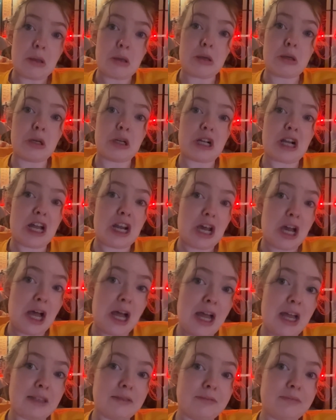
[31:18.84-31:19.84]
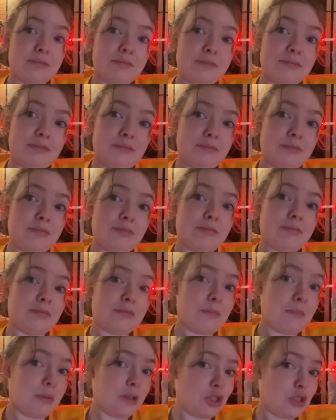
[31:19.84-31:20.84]
you're kind of hot.
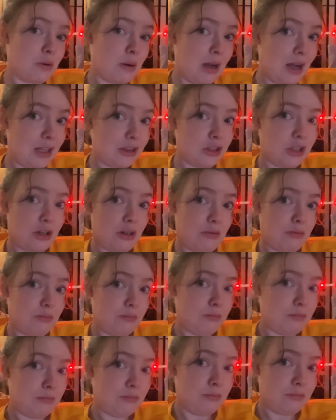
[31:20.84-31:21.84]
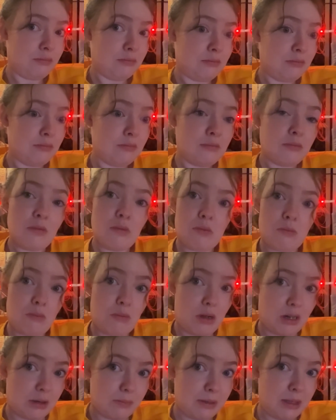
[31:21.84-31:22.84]
But you hot, though.
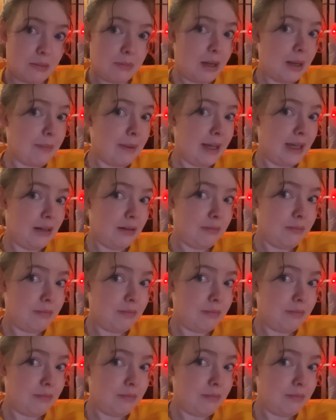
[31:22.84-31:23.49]
Wanna be in my bed?